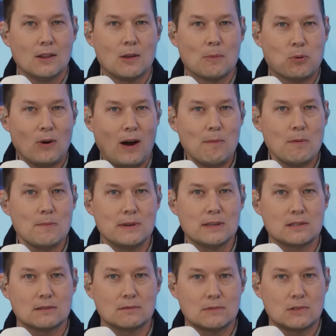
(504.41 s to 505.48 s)
The problem
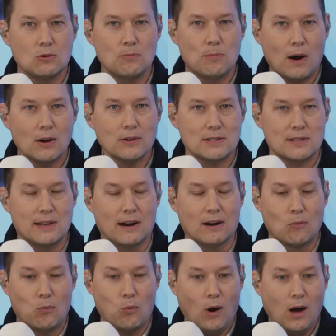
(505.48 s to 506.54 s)
is two parts
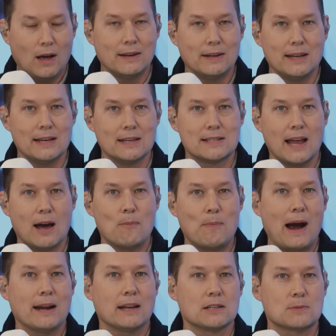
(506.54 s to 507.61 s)
there. One is now
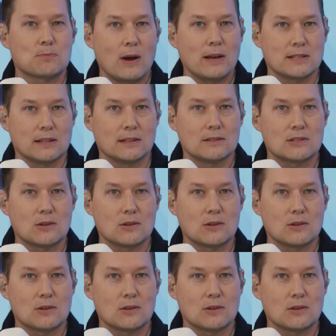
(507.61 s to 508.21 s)
Biden is president.